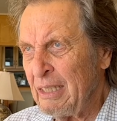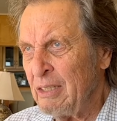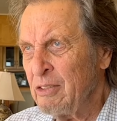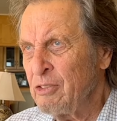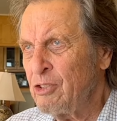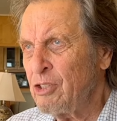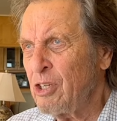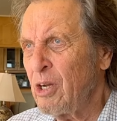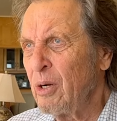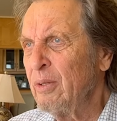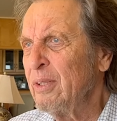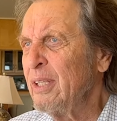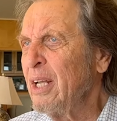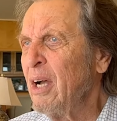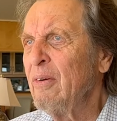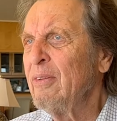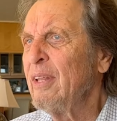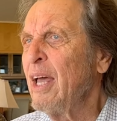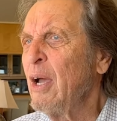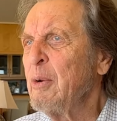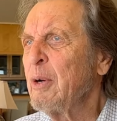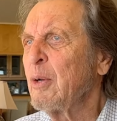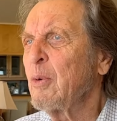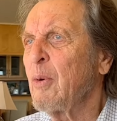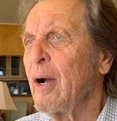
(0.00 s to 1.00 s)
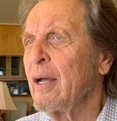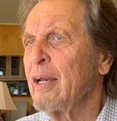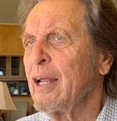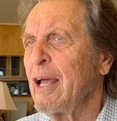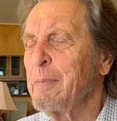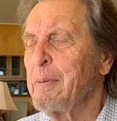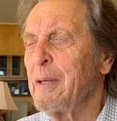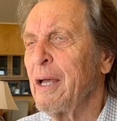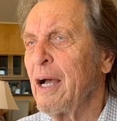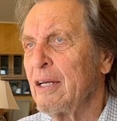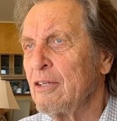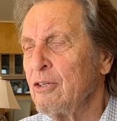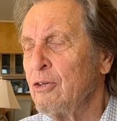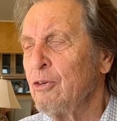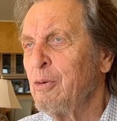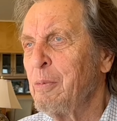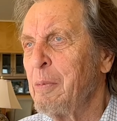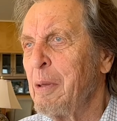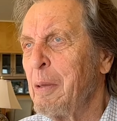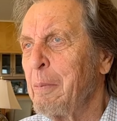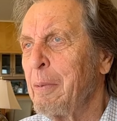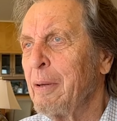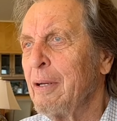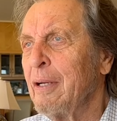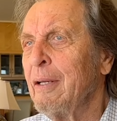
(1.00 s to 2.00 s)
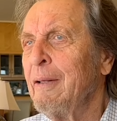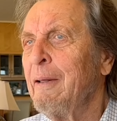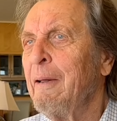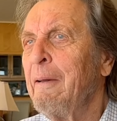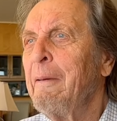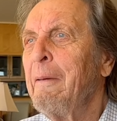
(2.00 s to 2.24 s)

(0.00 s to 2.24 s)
And so they were quite happy. I do remember